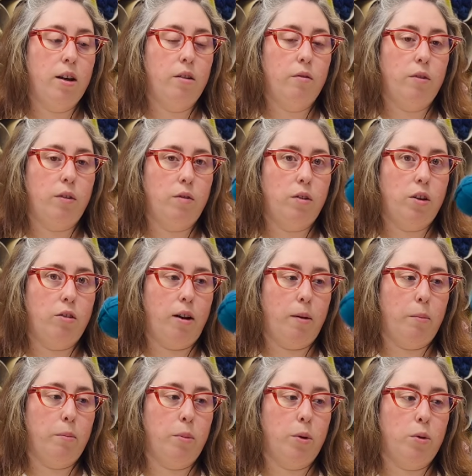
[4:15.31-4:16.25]
50
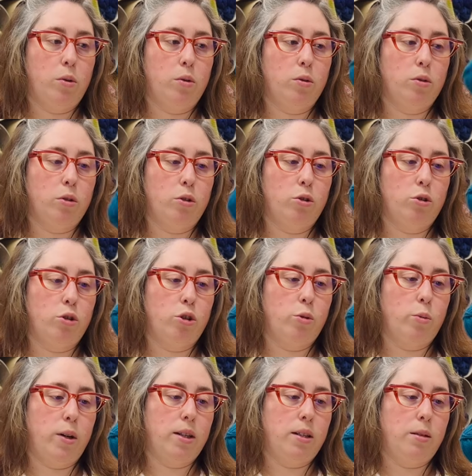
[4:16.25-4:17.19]
gram balls,
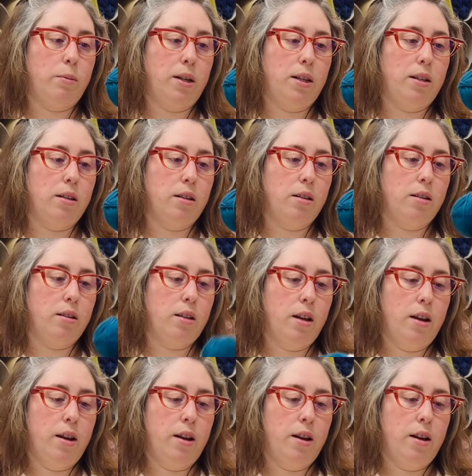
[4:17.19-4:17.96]
120 meters.